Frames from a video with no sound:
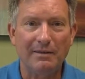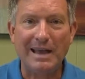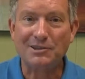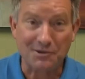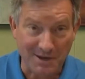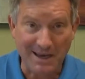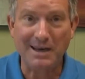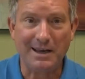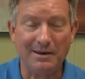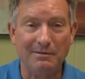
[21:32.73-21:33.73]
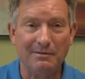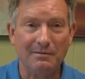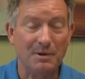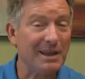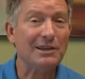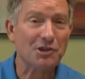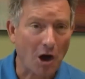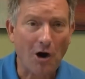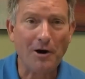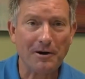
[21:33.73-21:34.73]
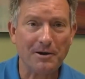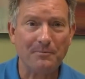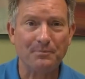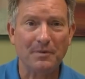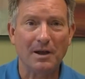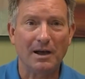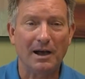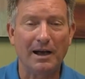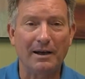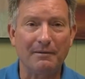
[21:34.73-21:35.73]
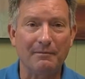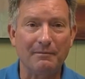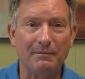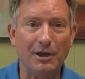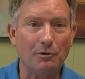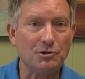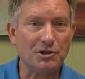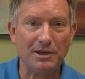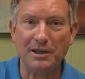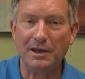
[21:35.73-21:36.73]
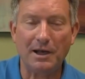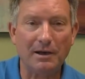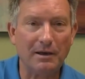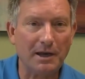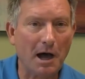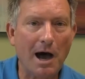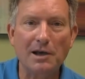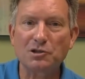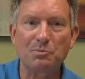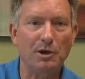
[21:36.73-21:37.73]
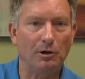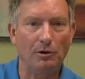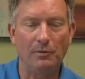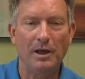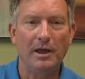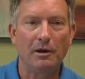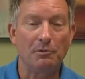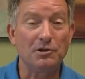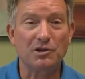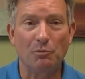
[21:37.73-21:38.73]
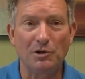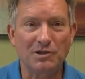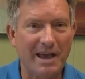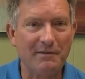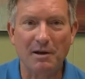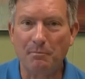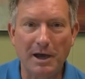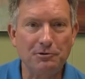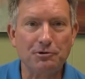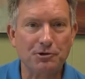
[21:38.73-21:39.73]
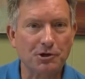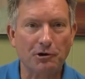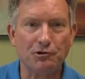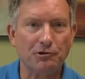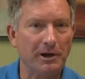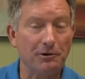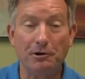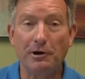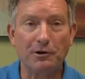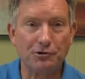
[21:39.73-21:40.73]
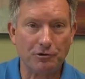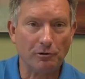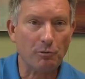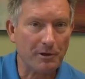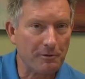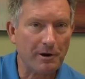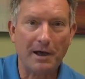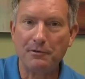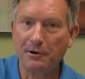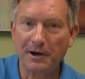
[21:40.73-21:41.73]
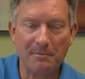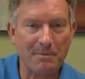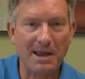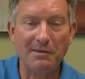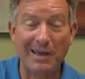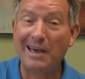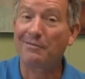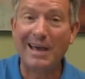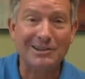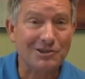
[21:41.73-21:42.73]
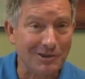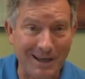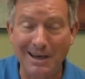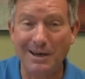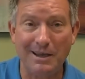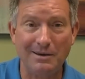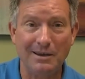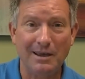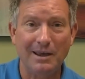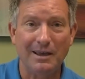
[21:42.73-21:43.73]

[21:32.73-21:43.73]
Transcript: That's needed, but that's hard. Uh, you know, sitting in a, in a hospital when someone's having a major surgery and you're not sure whether or not they're going to make that, that's needed.